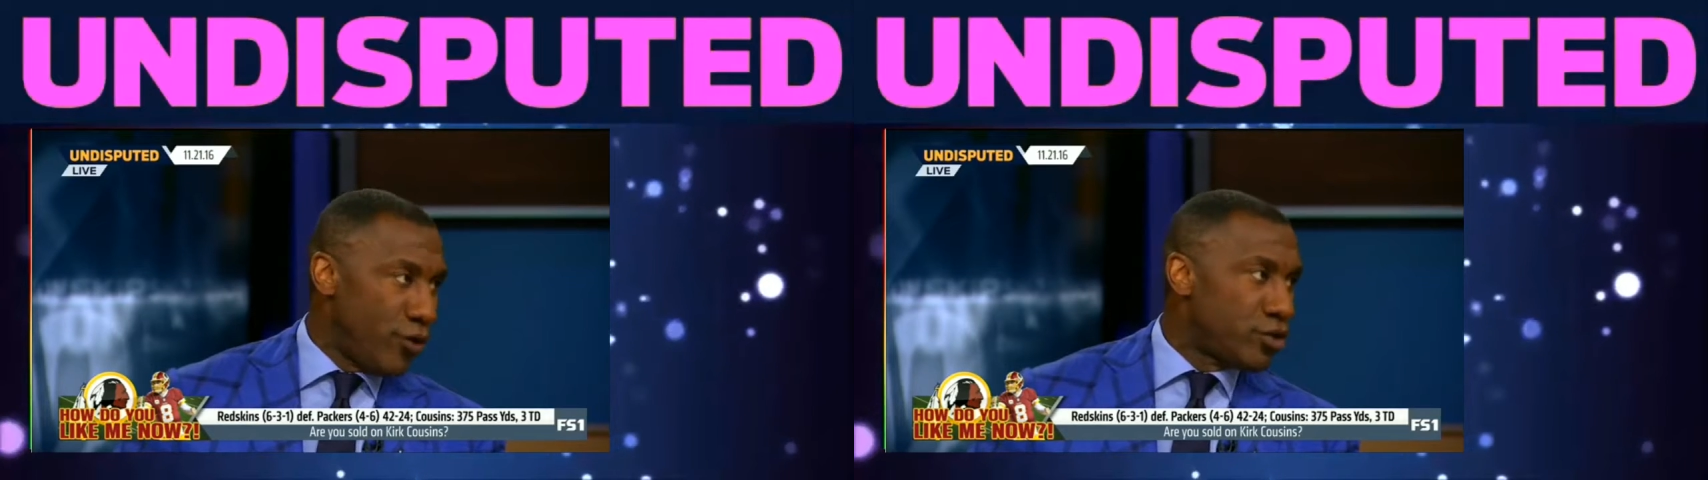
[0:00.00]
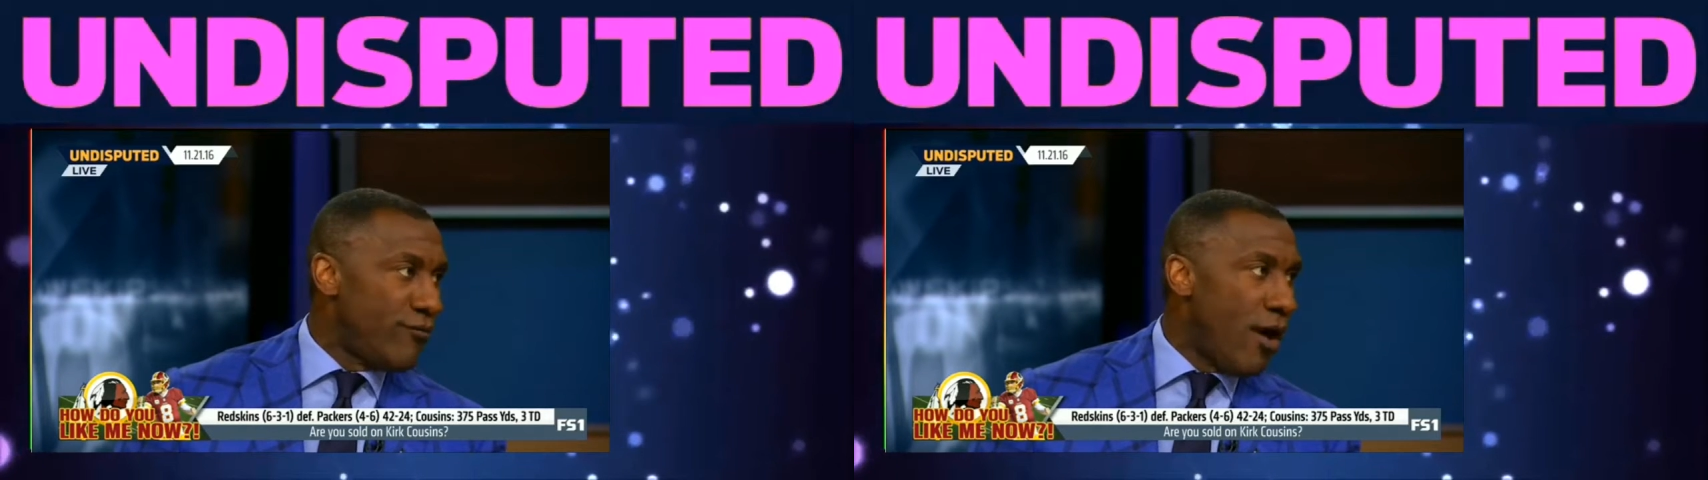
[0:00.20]

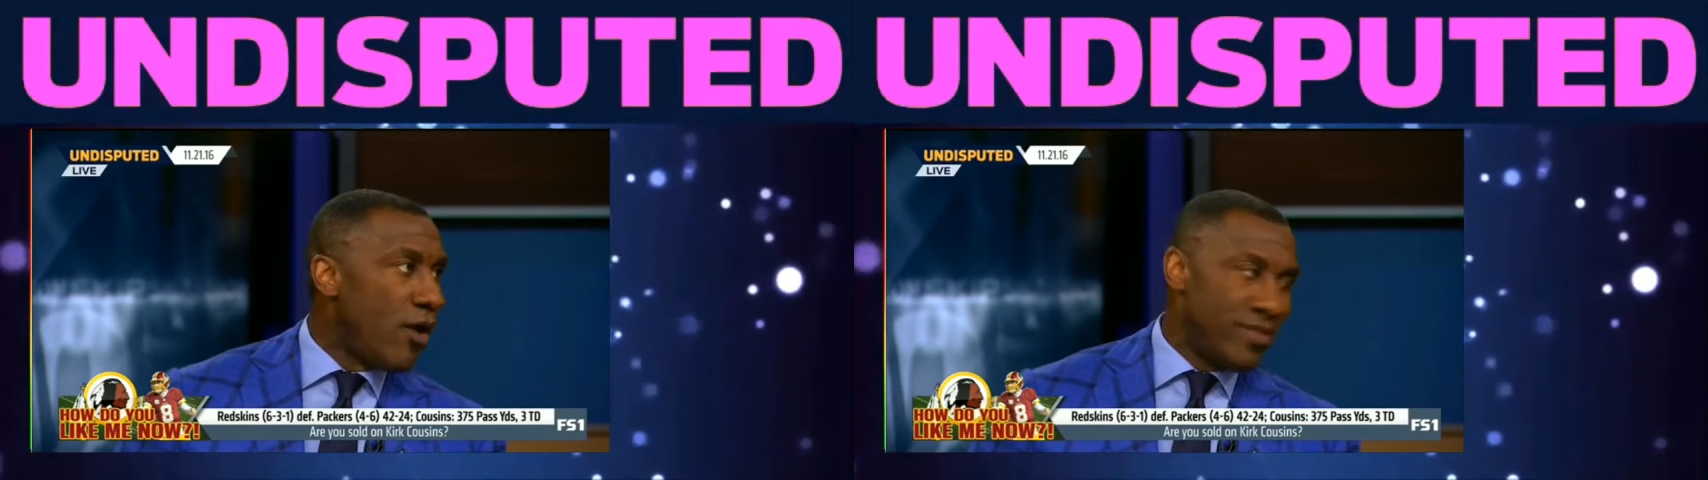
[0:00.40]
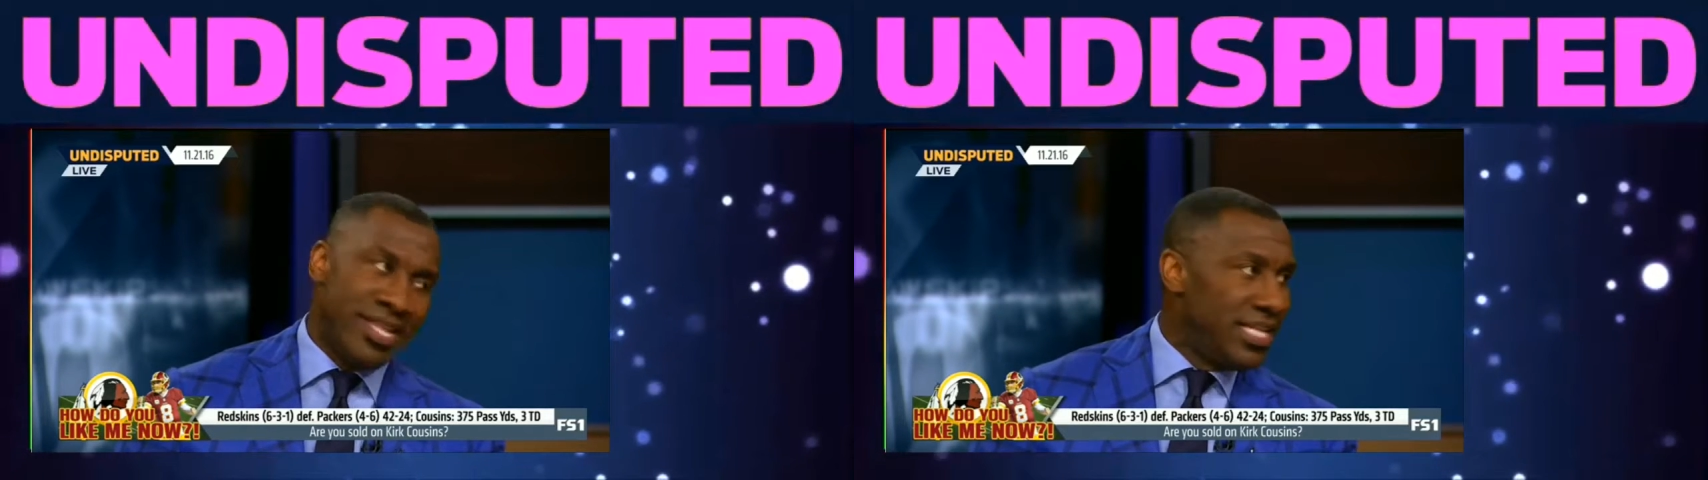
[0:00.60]
First of
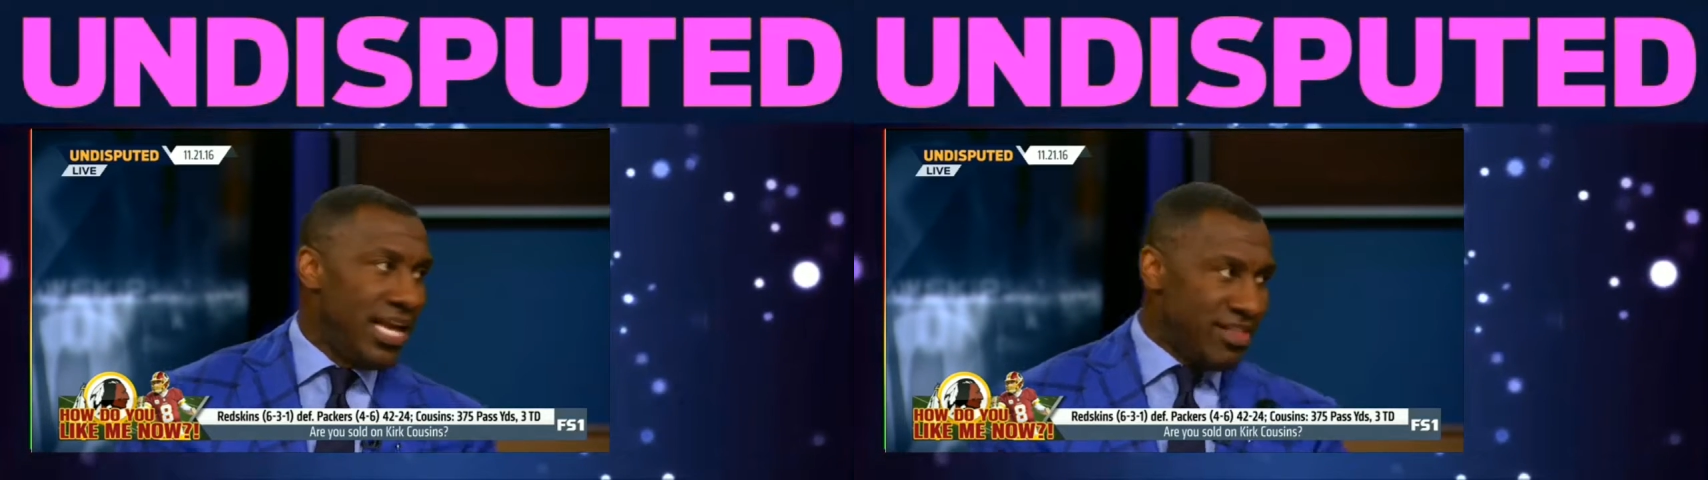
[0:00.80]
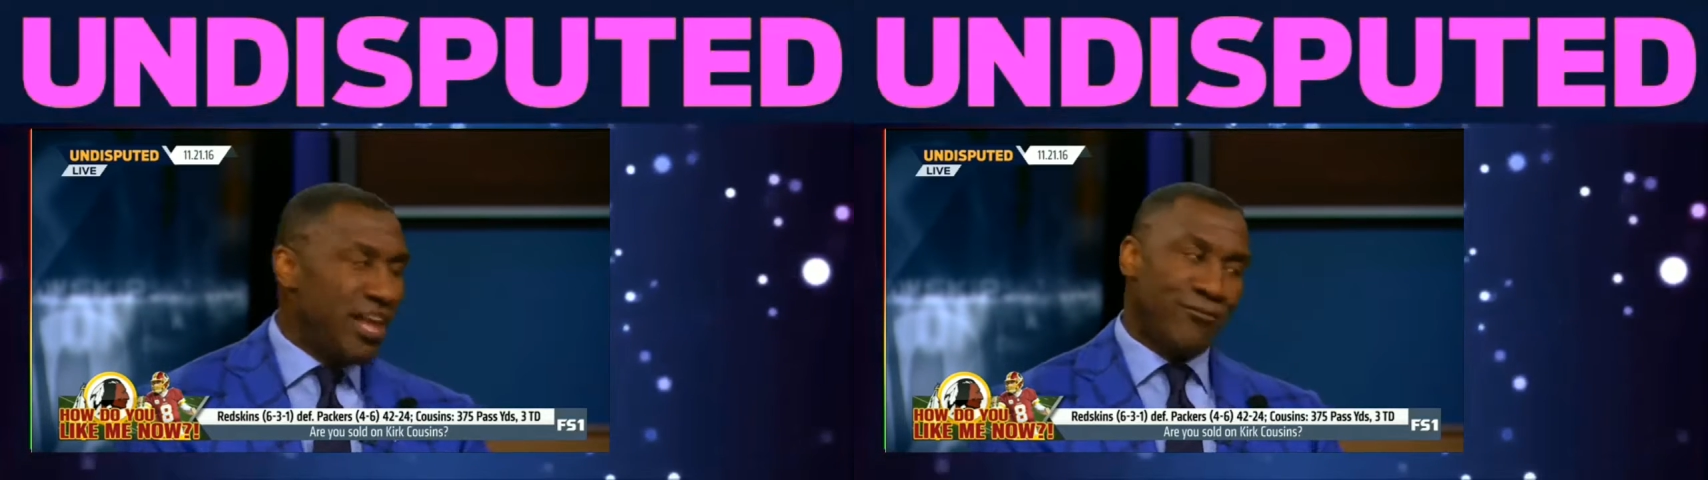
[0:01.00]
all,
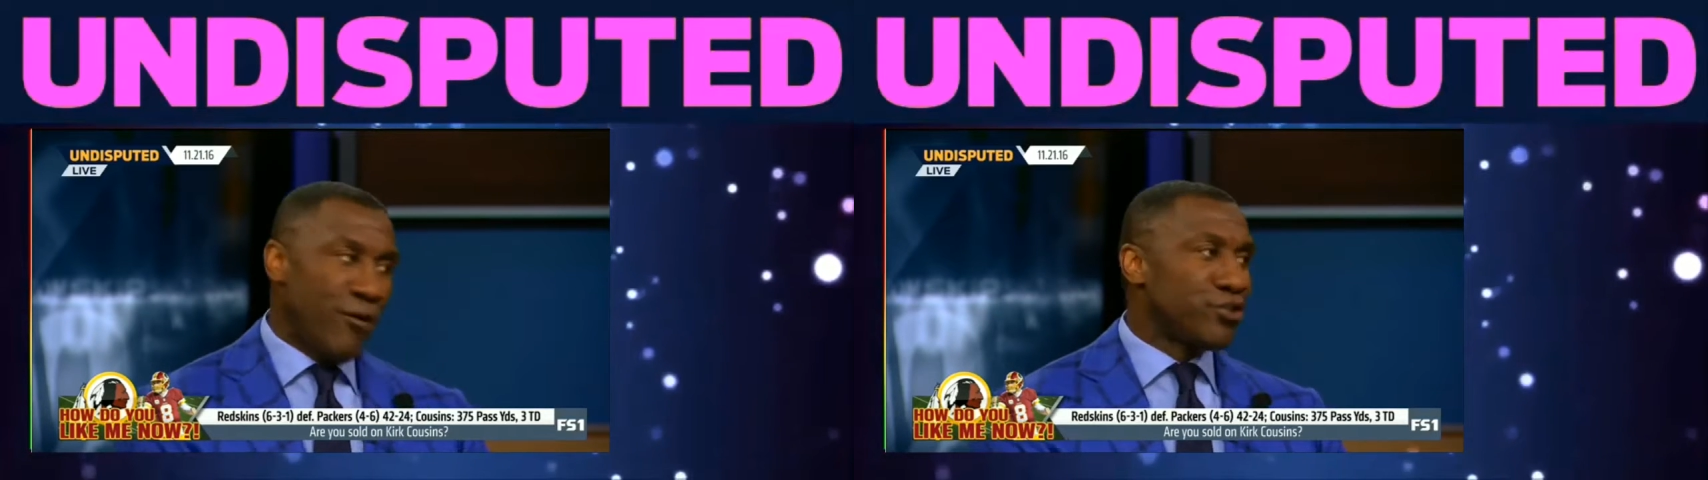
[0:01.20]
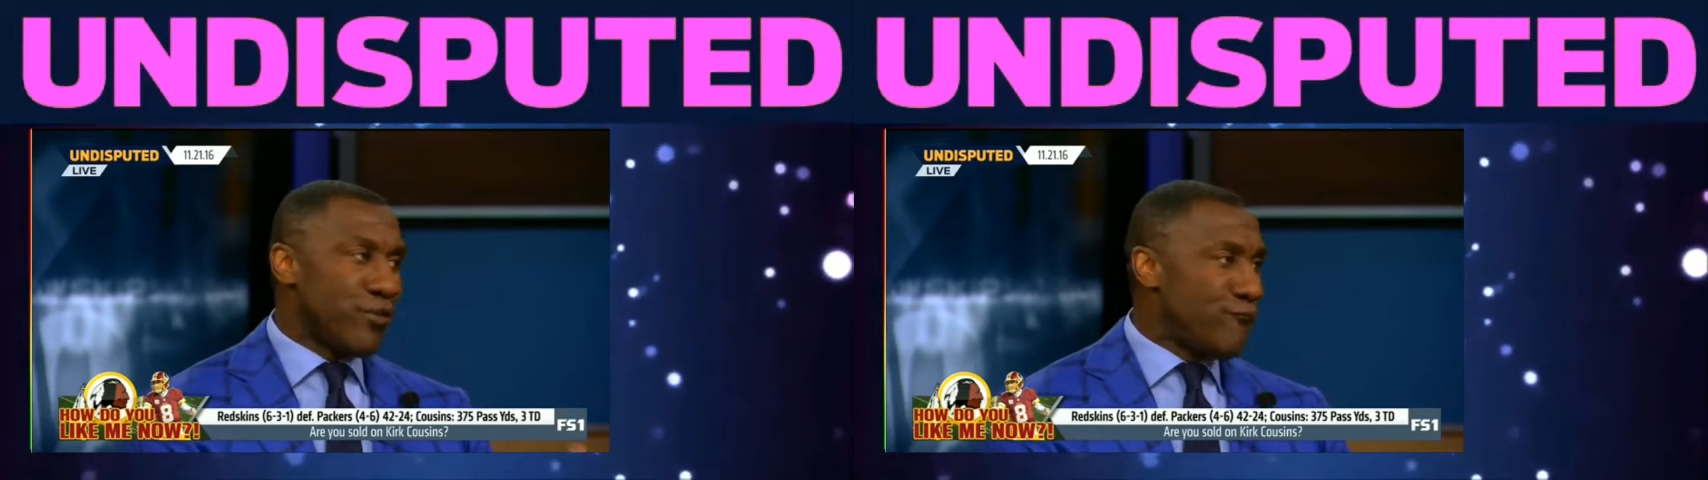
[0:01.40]
that's
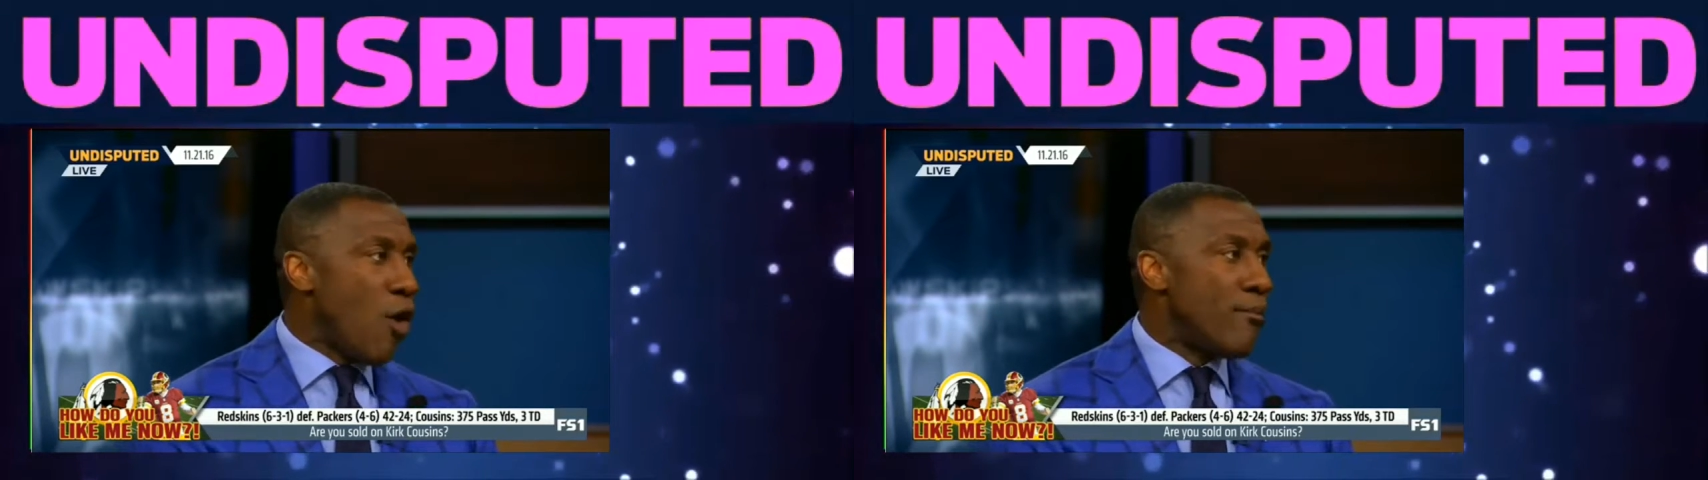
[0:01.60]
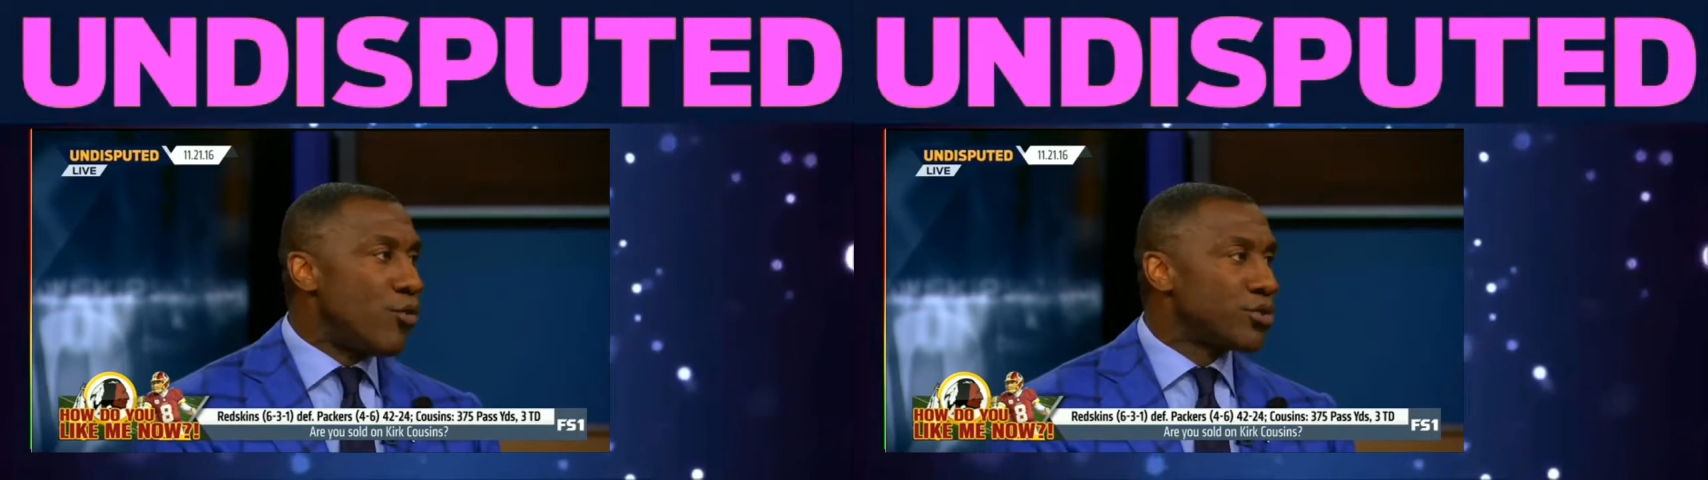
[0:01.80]
first and
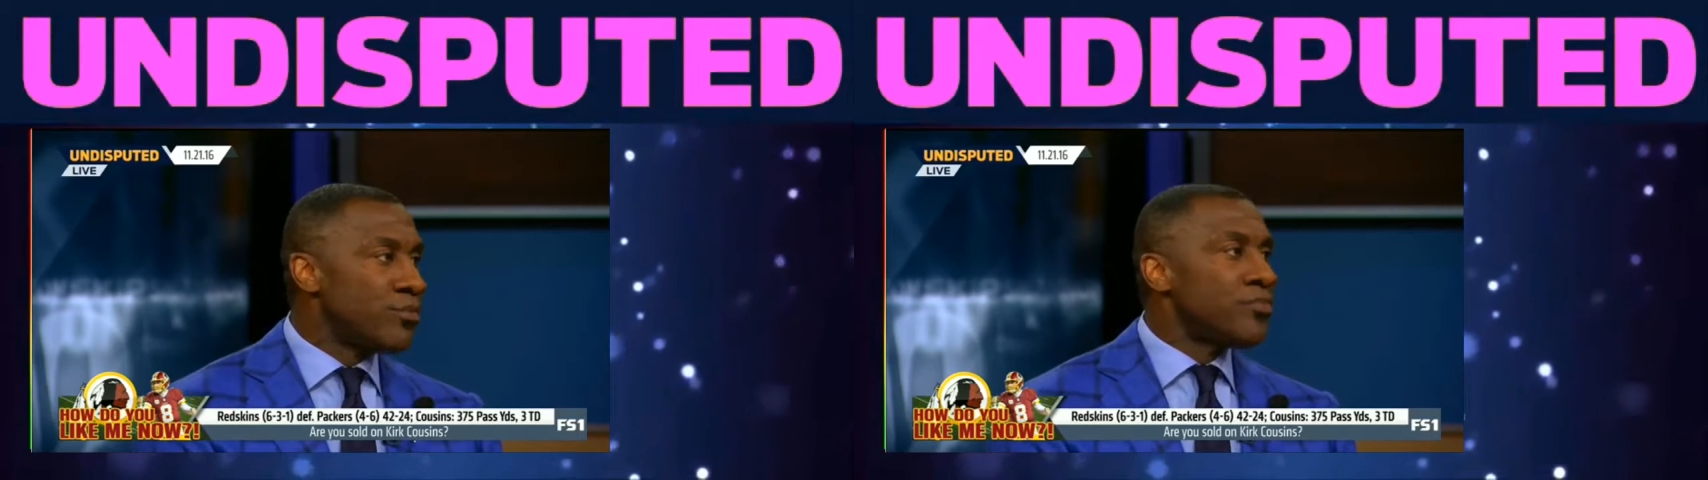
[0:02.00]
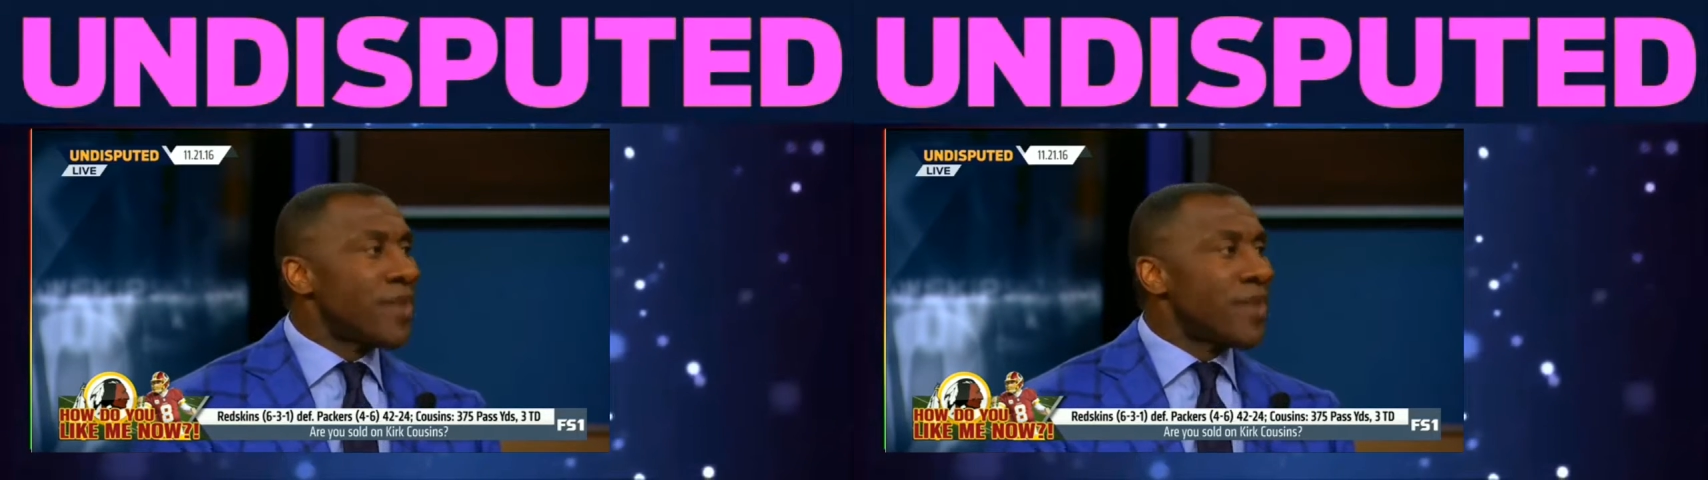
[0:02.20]
foremost.